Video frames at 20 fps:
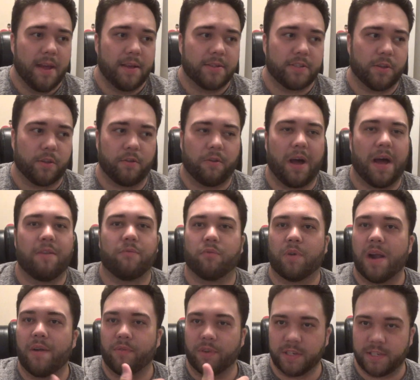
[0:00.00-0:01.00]
So they'll have
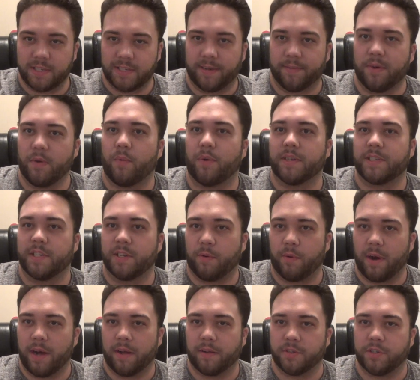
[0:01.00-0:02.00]
references every once in a
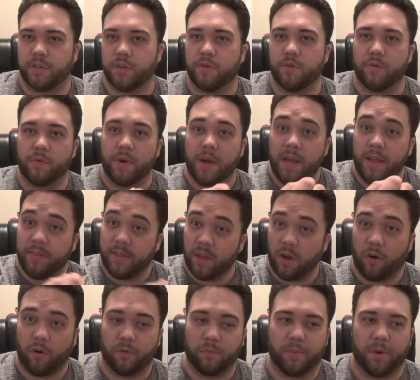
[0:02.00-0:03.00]
while to the
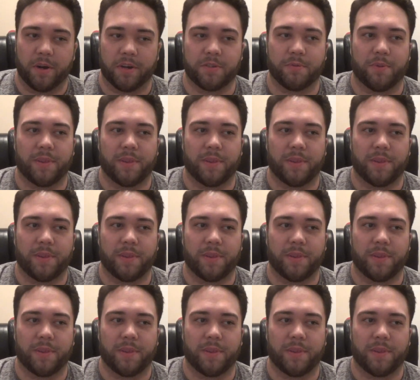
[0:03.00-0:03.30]
old books.